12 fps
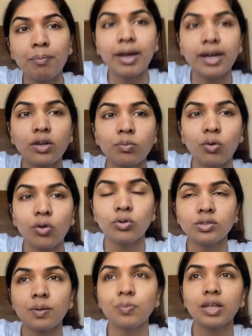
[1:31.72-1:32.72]
back tomorrow or
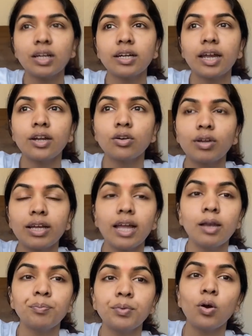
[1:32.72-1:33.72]
something again to like
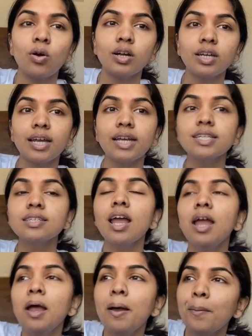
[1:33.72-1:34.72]
help me organize.
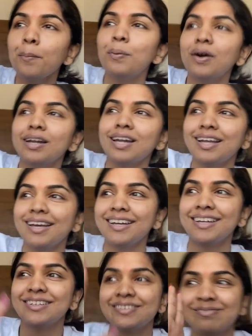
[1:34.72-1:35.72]
But
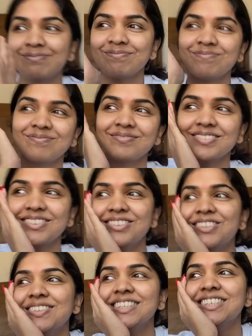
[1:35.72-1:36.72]
like,
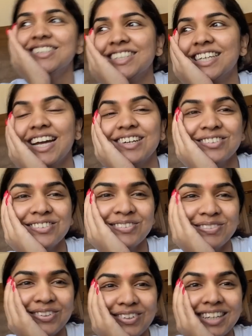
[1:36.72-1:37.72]
oh my god, I don't know,
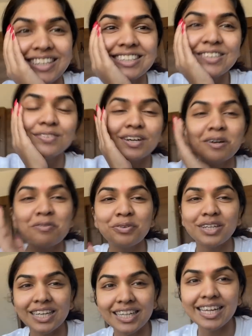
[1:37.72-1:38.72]
bro. Like it's a weird
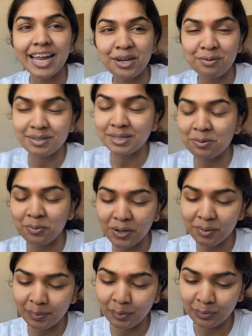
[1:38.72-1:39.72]
feeling. Anyways, I woke
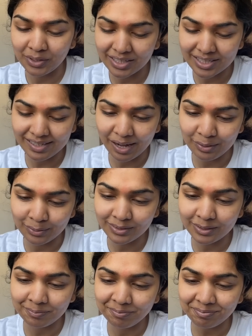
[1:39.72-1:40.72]
up alone in this house
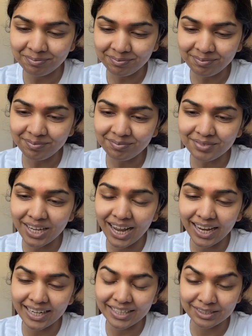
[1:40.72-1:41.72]

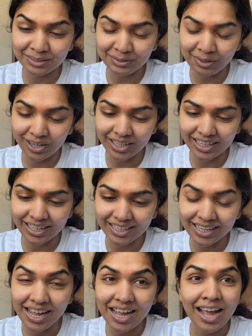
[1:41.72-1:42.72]
and I just thought like
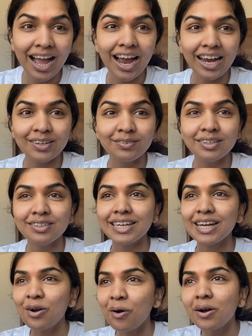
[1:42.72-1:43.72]
I will
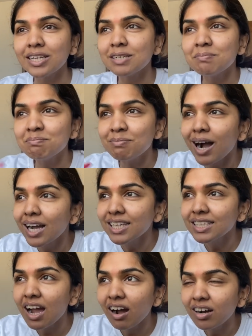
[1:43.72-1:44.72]
record my